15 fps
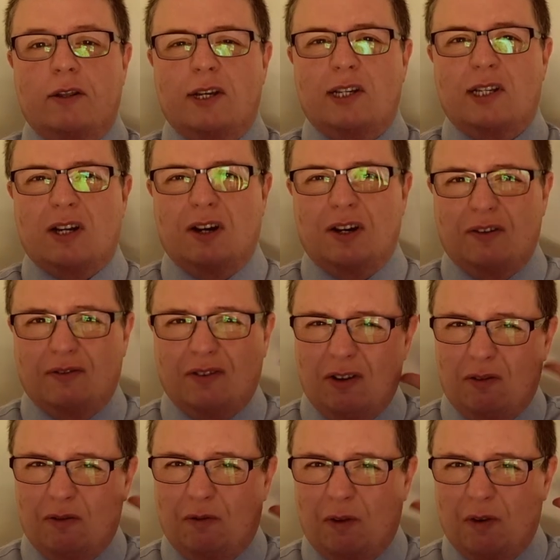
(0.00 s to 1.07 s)
this kind of
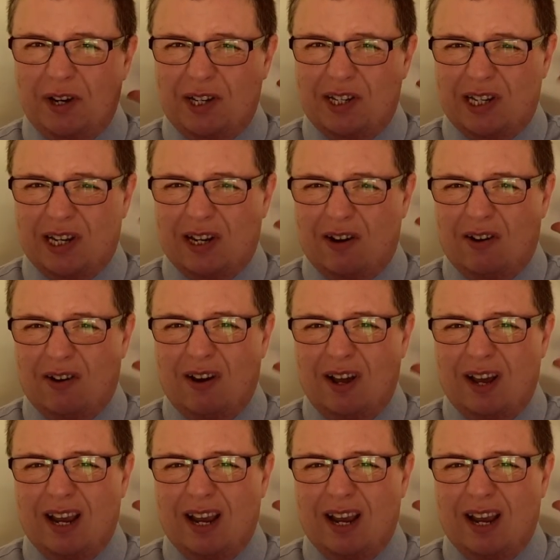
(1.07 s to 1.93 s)
little voice in our